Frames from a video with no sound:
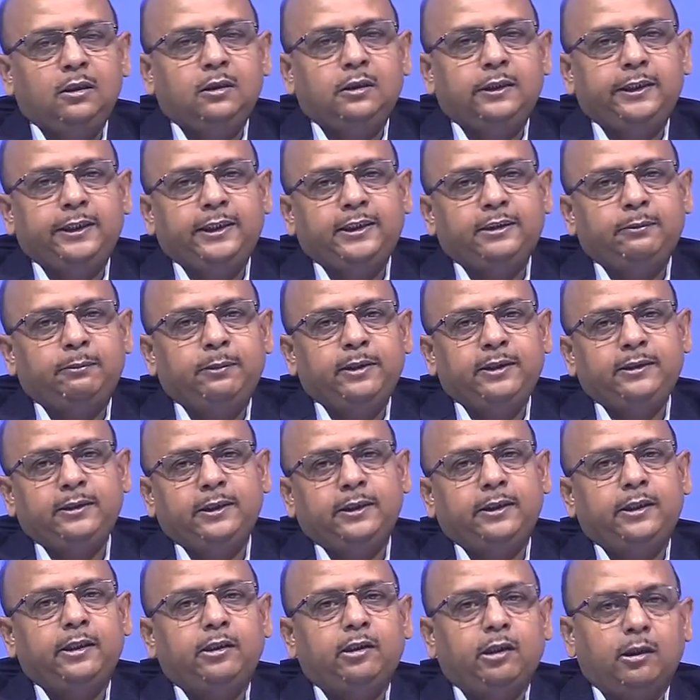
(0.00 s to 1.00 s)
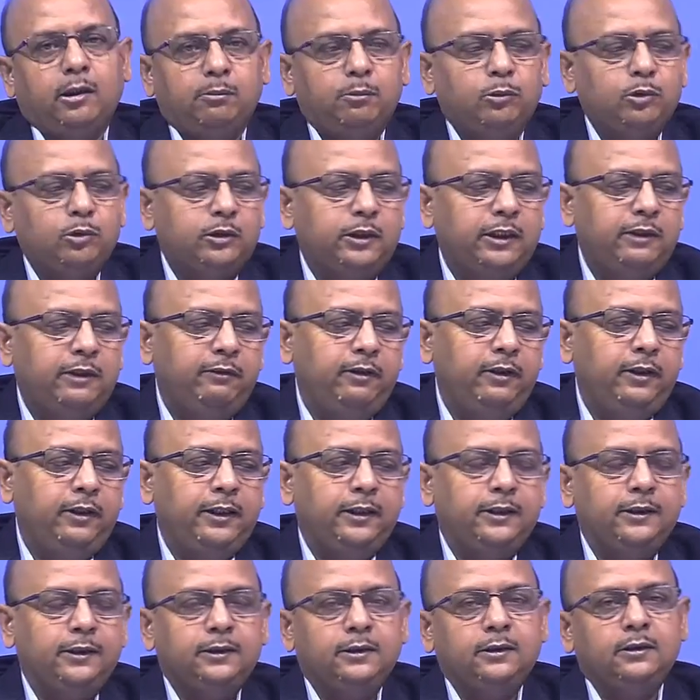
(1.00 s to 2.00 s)
takes place at the topmost level,
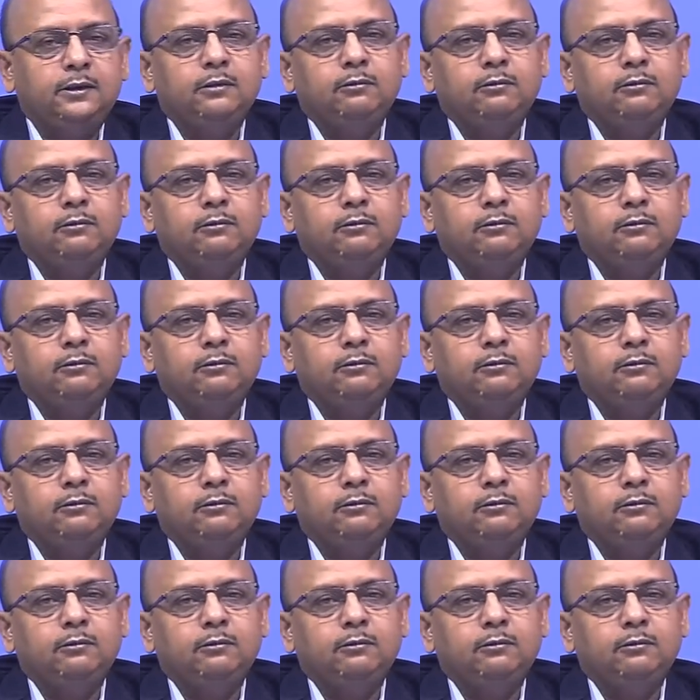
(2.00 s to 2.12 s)
that is